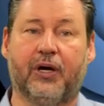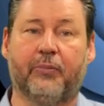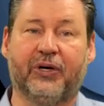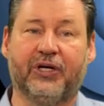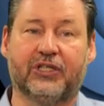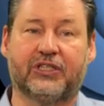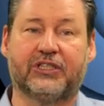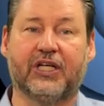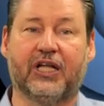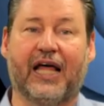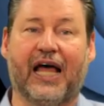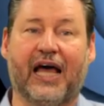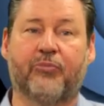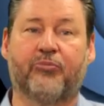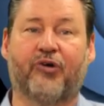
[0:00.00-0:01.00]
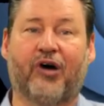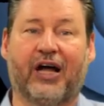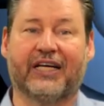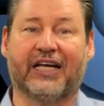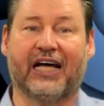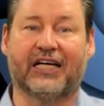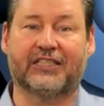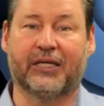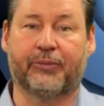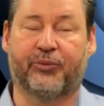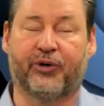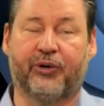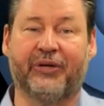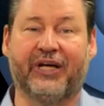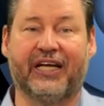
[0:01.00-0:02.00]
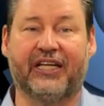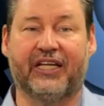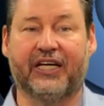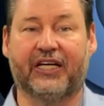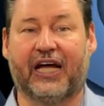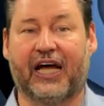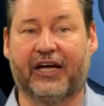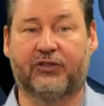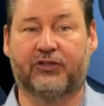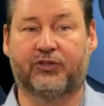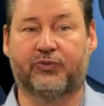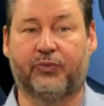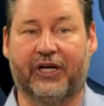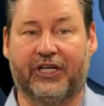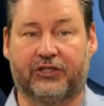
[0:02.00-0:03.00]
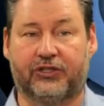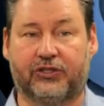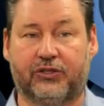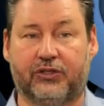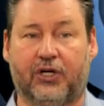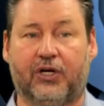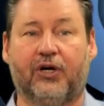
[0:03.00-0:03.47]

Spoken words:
but you still had broadcasts that permeate the entire switch.